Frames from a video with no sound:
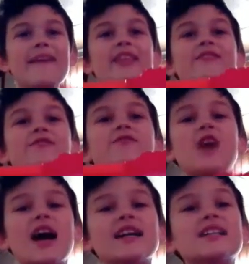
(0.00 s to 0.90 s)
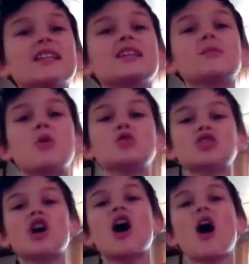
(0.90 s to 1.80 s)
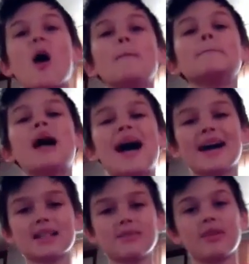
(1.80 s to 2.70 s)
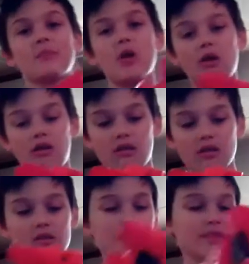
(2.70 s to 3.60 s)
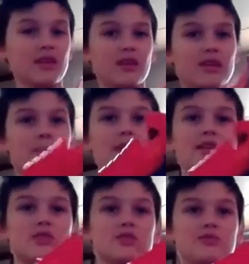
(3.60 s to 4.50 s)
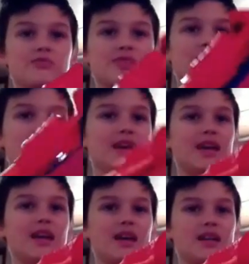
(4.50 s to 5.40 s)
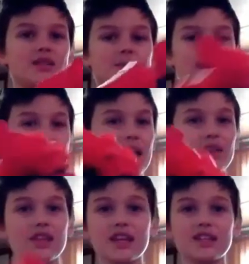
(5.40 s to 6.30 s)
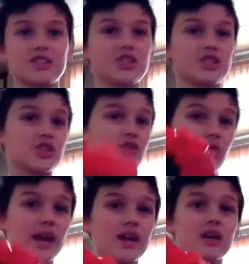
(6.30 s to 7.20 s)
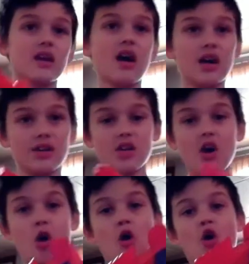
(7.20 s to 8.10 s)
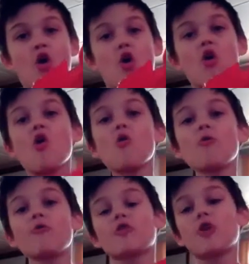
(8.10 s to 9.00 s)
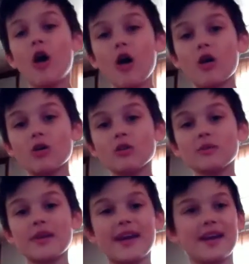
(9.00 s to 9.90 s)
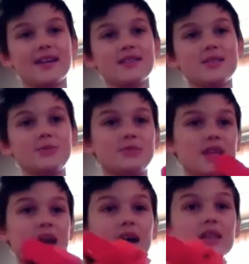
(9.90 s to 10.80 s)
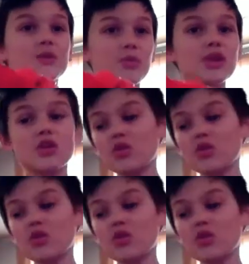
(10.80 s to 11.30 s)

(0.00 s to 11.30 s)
And then finally, the most compact of them all, pistol. And I think it's just a great gun overall. And yeah, it's pretty